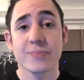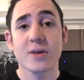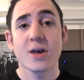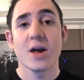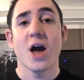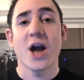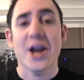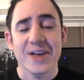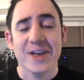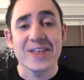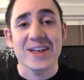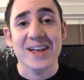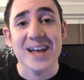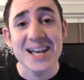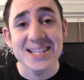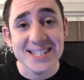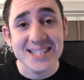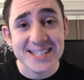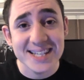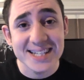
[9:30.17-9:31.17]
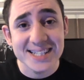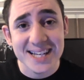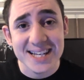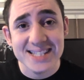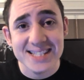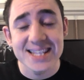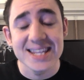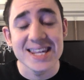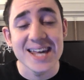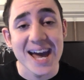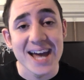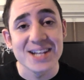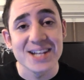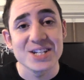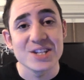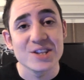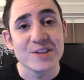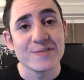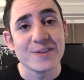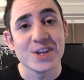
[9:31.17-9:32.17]
Okay then guys, that's going to take us to the end of the
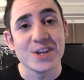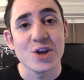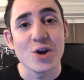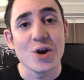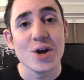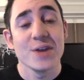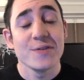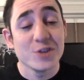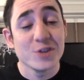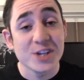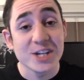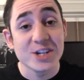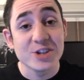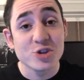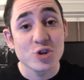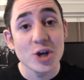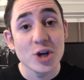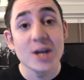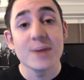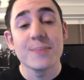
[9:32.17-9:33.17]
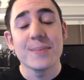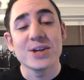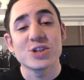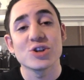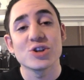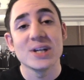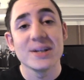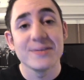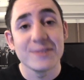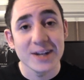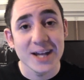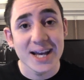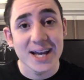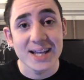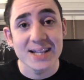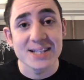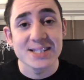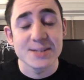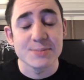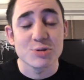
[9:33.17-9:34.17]
video. If you did enjoy, make sure you leave a like and
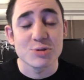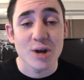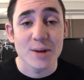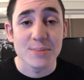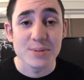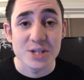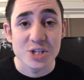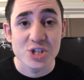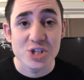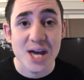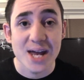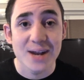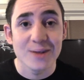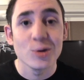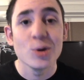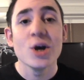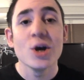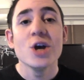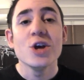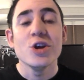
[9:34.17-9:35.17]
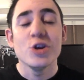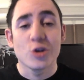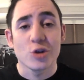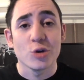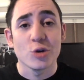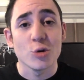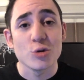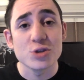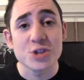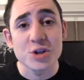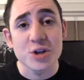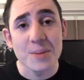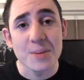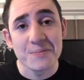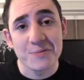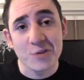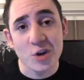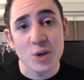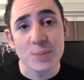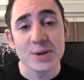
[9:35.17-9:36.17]
subscribe to the channel. You can also come
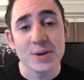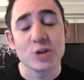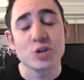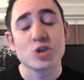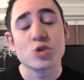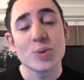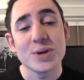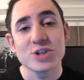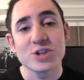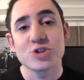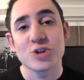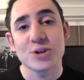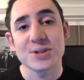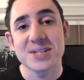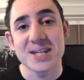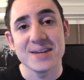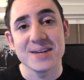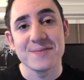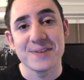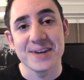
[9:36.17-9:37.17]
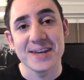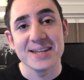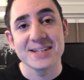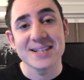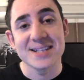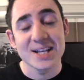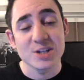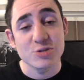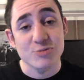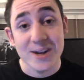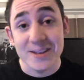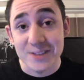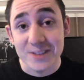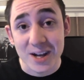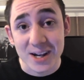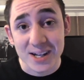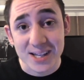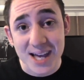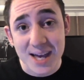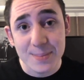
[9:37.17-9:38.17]
follow me on
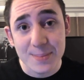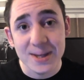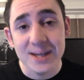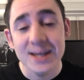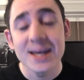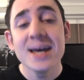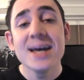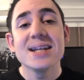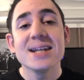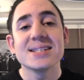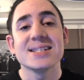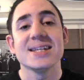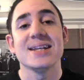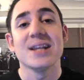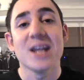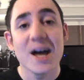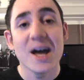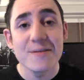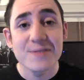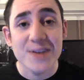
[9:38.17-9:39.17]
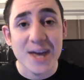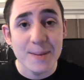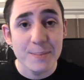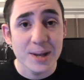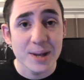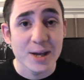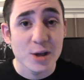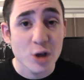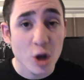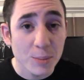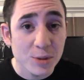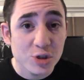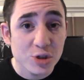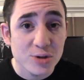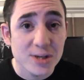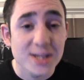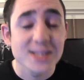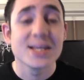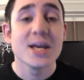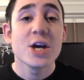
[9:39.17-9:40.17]
twitch.tv/RadtharGaming to see live gameplay commentaries,
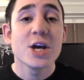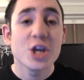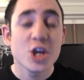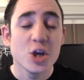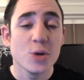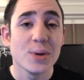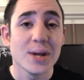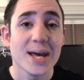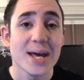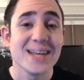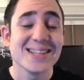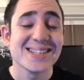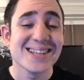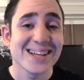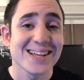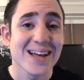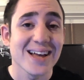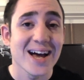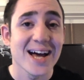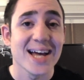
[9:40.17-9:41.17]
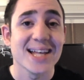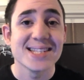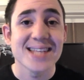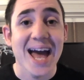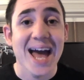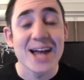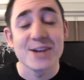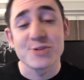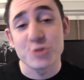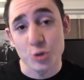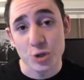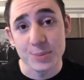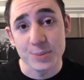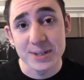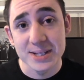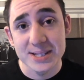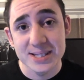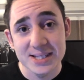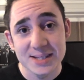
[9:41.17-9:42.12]
Q&As, guides and tournaments.